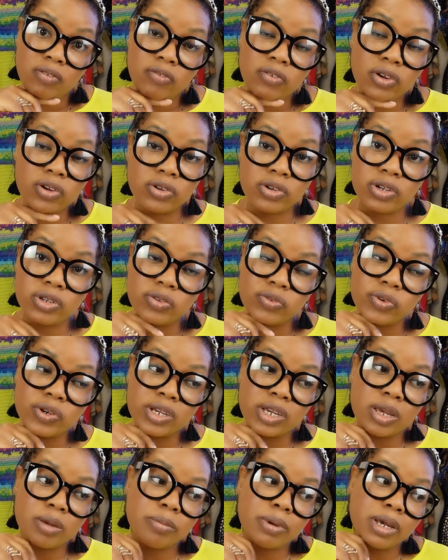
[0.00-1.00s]
phone is
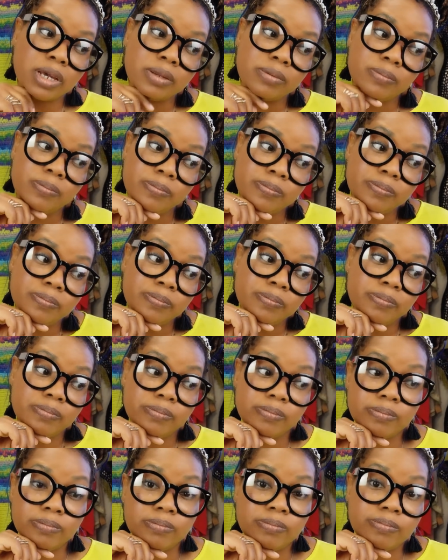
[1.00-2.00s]
ringing, but
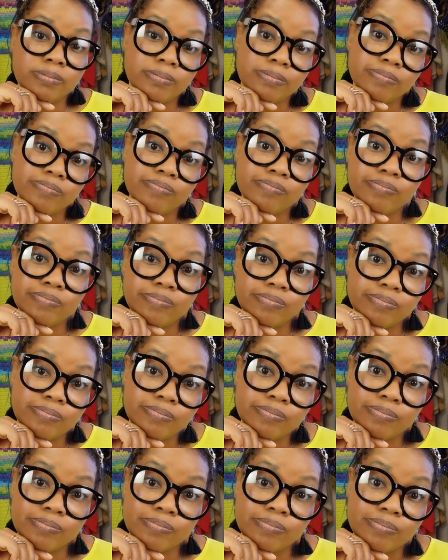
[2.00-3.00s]

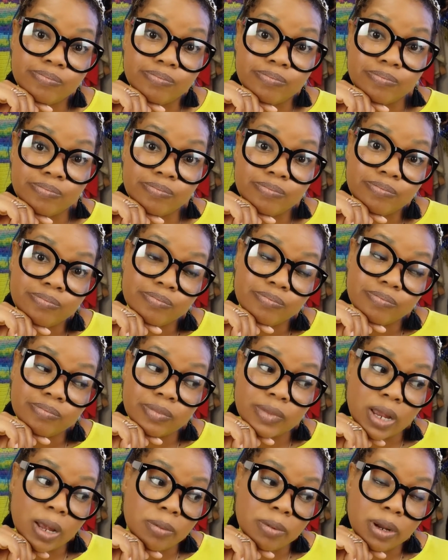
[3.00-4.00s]
I'm
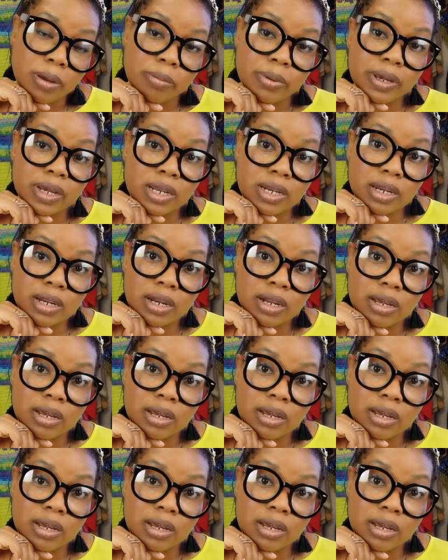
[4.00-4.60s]
not picking